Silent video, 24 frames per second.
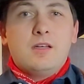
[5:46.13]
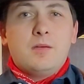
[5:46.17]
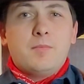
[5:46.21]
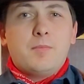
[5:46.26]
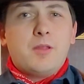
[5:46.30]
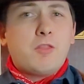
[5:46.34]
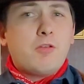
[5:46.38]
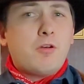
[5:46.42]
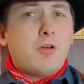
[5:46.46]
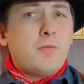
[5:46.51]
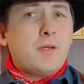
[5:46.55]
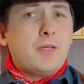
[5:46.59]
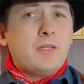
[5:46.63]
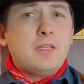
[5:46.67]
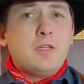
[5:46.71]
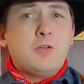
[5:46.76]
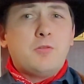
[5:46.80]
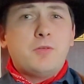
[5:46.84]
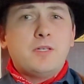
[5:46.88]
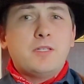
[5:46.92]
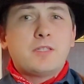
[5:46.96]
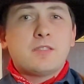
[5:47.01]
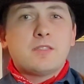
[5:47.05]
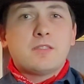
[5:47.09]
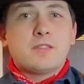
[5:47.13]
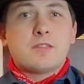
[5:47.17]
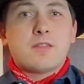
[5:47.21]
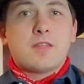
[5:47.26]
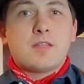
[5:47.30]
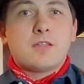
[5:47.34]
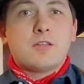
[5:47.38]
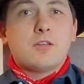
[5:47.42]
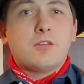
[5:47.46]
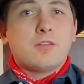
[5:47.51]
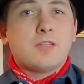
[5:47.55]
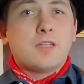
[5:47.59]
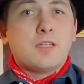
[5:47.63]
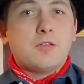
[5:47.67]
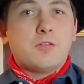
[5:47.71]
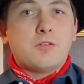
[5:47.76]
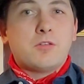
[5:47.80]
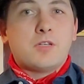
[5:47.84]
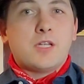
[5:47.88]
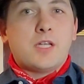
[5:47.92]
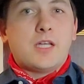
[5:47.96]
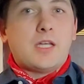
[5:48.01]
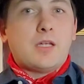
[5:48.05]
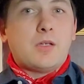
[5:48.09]
but there are many creases that continue
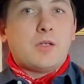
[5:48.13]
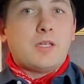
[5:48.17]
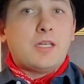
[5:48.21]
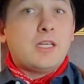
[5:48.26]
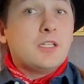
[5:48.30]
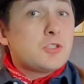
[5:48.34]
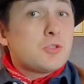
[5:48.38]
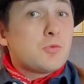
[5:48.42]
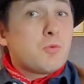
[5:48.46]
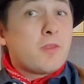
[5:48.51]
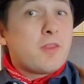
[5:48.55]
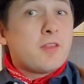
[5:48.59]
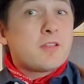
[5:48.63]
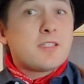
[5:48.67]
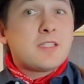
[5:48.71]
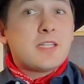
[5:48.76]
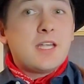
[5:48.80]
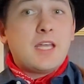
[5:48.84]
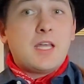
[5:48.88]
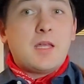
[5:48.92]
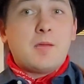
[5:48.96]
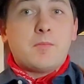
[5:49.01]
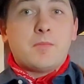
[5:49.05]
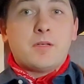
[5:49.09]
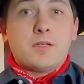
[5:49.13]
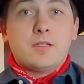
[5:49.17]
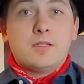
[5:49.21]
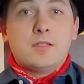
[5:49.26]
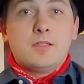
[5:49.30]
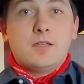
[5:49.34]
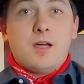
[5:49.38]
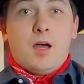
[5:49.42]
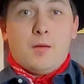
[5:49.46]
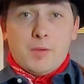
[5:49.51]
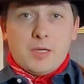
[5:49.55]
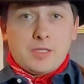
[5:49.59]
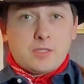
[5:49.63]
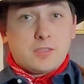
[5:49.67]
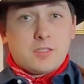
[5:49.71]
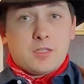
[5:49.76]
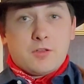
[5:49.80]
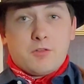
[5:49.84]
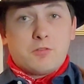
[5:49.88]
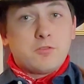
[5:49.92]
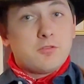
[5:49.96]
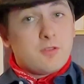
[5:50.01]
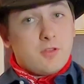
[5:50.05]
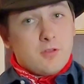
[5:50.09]
today, each with its name, amongst
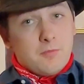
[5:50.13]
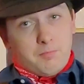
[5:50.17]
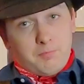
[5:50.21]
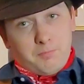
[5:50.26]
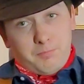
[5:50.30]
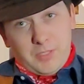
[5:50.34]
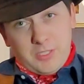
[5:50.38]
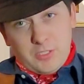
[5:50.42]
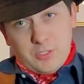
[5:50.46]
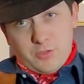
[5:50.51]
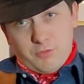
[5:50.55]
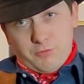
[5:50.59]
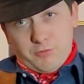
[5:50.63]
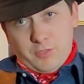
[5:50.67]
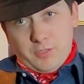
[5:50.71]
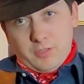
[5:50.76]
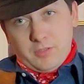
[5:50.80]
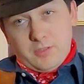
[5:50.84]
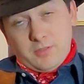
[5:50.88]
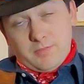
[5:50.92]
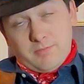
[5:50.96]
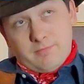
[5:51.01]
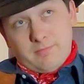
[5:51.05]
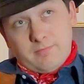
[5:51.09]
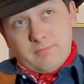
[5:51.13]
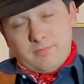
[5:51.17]
others the pinch front,